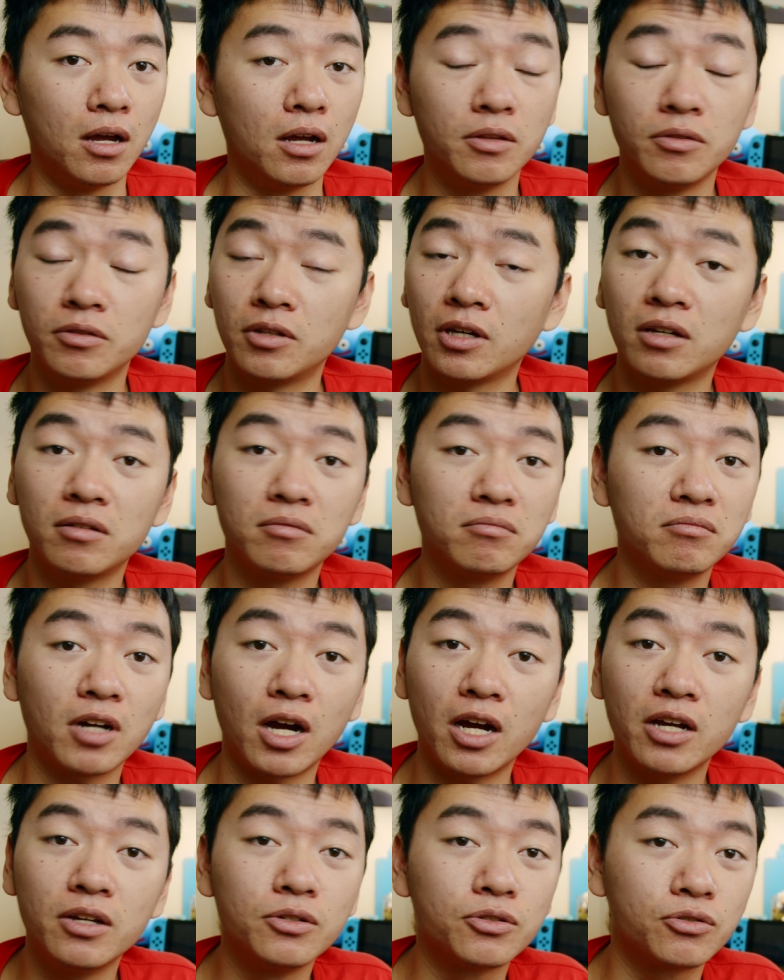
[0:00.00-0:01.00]
And then
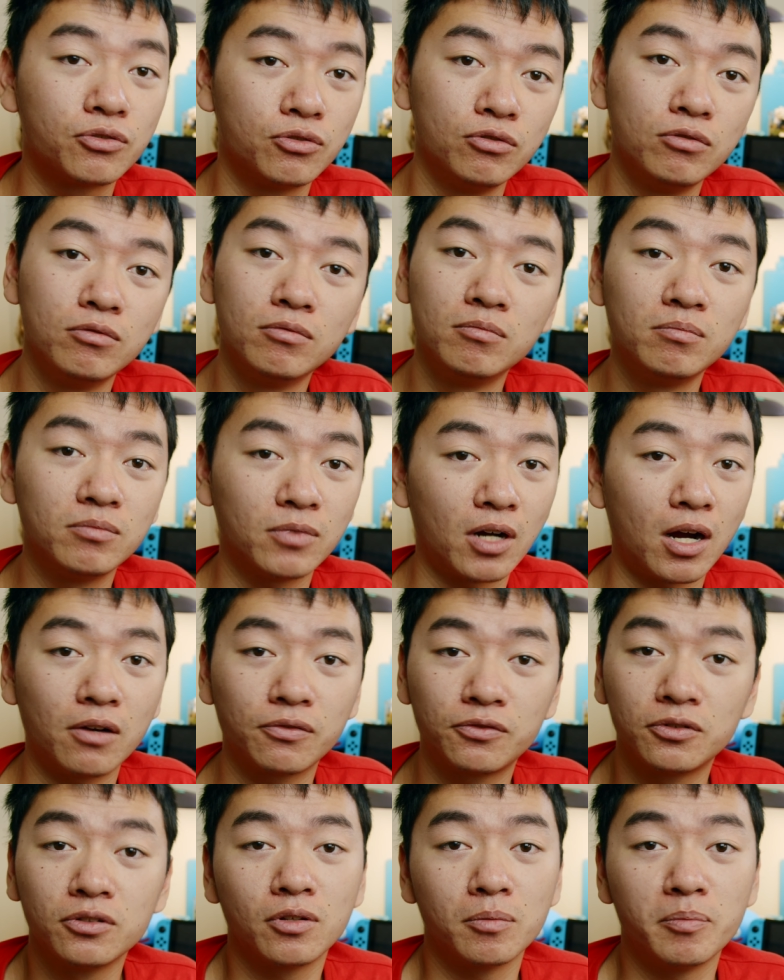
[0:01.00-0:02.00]
I assume
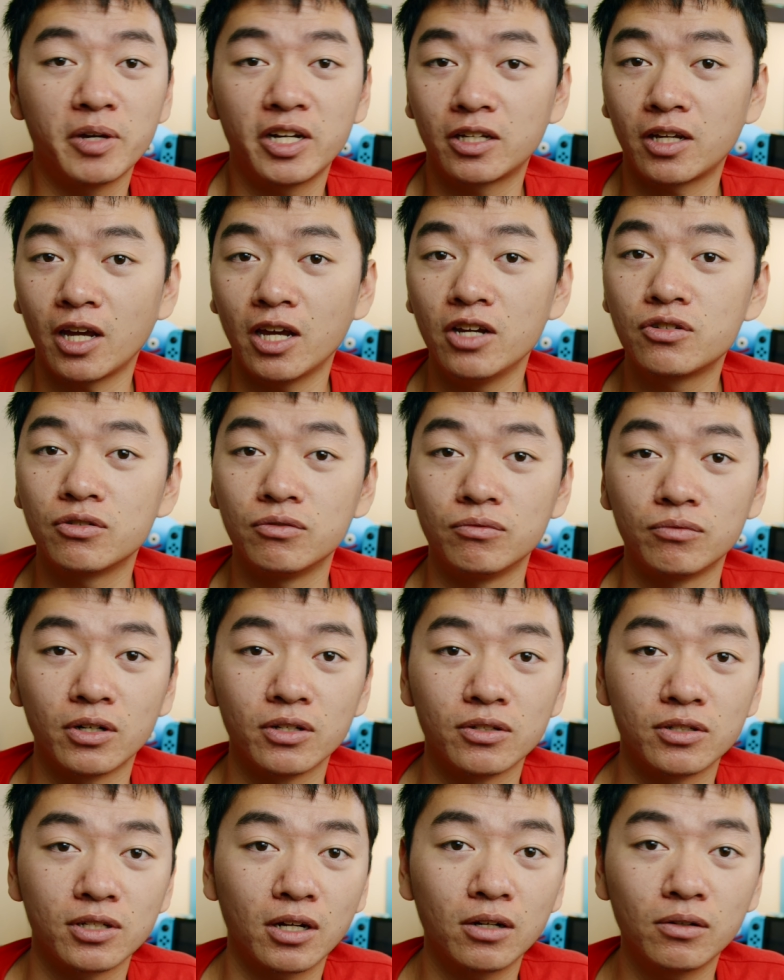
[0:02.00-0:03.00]
after the medication
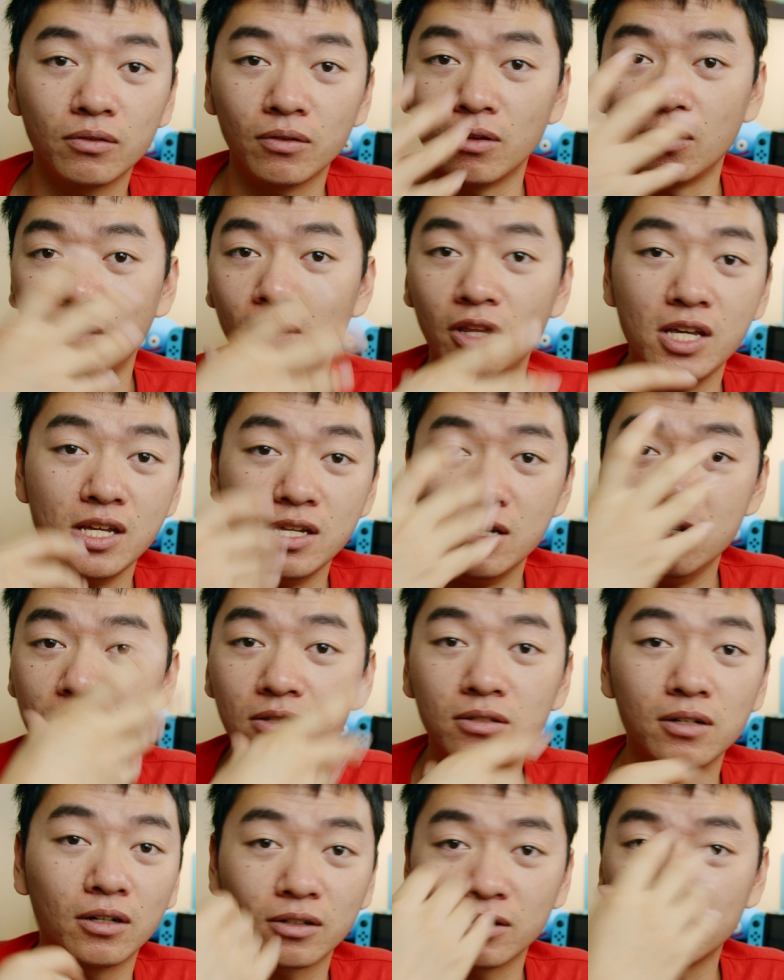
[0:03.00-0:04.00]
runs out,
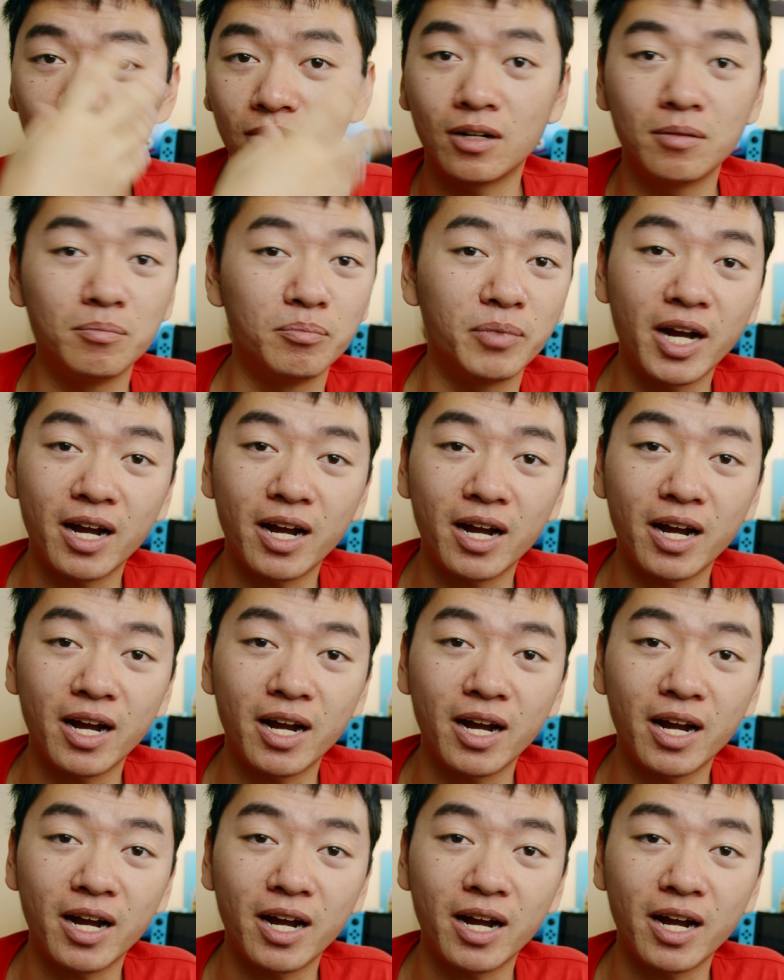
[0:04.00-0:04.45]
these are gonna come